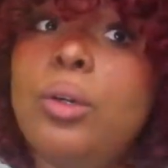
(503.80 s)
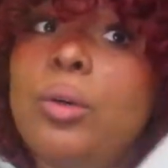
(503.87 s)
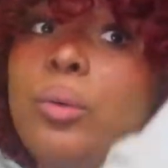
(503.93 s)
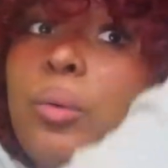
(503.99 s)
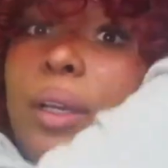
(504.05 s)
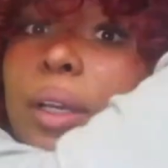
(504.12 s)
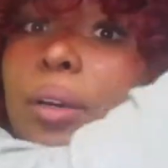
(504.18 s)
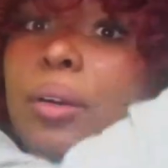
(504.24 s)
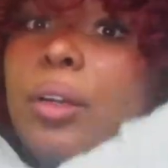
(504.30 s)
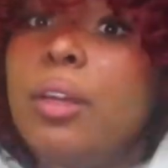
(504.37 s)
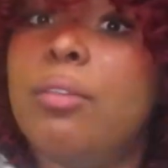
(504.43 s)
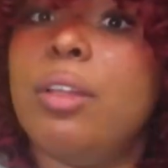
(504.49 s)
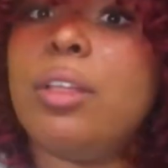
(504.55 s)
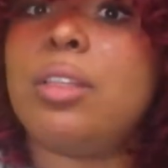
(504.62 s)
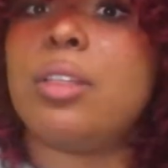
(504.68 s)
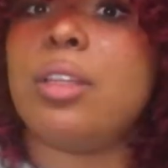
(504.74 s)
we gonna give
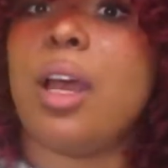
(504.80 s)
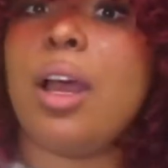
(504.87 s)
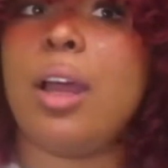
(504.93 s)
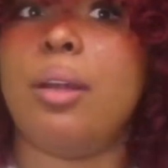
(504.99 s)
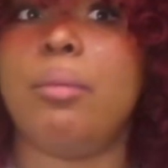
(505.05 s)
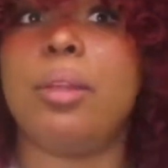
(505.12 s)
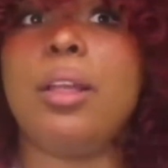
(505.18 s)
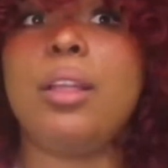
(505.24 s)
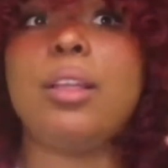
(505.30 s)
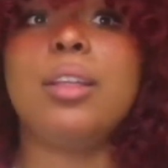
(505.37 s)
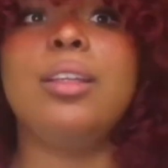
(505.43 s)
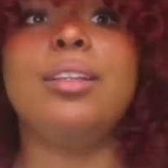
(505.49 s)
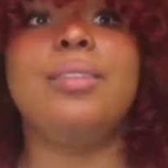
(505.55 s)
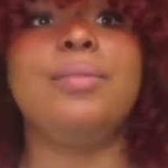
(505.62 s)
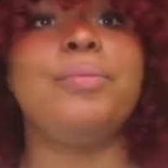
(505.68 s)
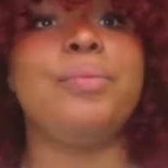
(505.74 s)
this time.
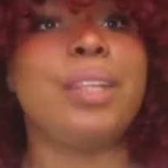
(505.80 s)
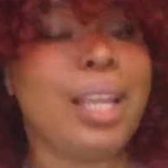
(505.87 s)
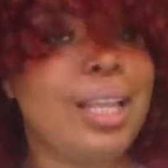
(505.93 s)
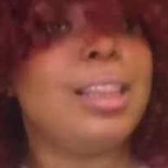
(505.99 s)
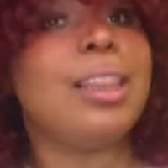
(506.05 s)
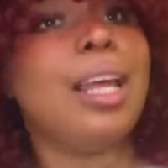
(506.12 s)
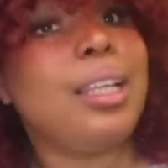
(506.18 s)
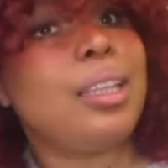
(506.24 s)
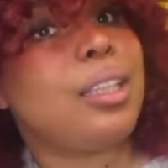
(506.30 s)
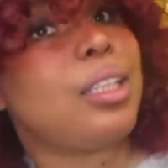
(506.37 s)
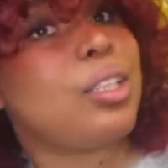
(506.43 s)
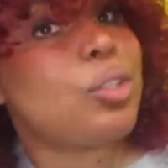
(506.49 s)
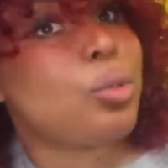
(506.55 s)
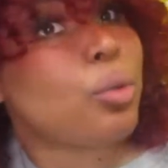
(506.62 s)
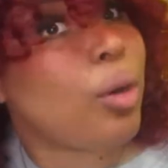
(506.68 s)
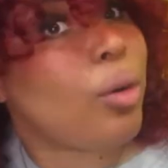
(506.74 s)
Let
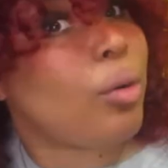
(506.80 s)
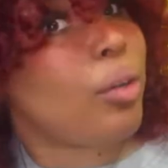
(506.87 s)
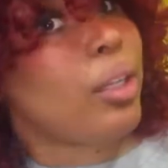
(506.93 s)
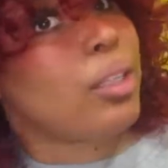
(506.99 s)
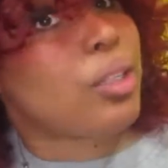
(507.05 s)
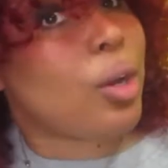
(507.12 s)
this grow on its